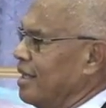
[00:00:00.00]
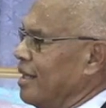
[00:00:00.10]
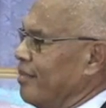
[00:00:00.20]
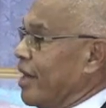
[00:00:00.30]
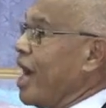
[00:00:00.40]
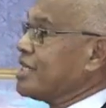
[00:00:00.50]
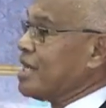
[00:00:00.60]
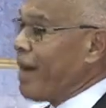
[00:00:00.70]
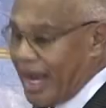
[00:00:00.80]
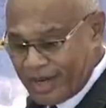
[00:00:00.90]
Because
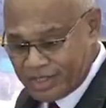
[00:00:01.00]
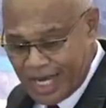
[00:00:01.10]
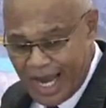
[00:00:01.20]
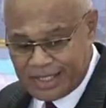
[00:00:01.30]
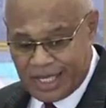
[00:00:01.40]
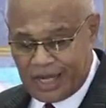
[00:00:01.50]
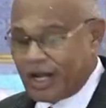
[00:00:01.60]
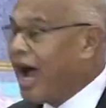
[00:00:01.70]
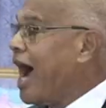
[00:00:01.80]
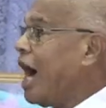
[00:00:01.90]
the Bible says
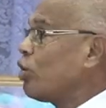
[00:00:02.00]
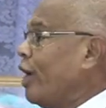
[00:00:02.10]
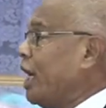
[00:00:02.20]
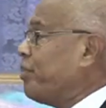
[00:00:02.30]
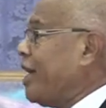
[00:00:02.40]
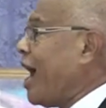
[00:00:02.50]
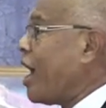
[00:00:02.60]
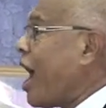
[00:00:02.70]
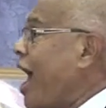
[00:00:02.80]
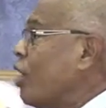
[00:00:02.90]
that God will be your
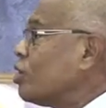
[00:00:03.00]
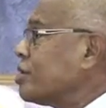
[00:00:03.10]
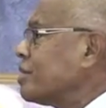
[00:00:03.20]
goal.